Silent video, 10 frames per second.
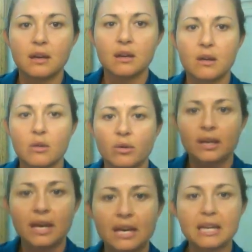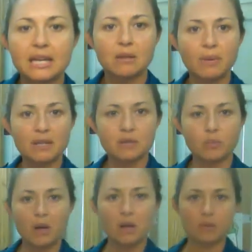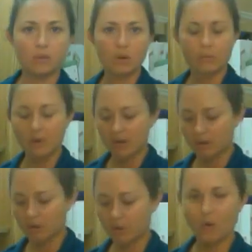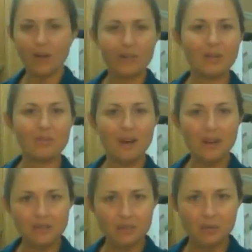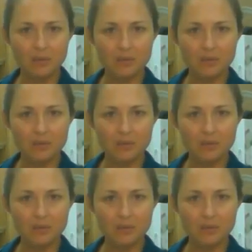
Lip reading: Organic and the best quality possible,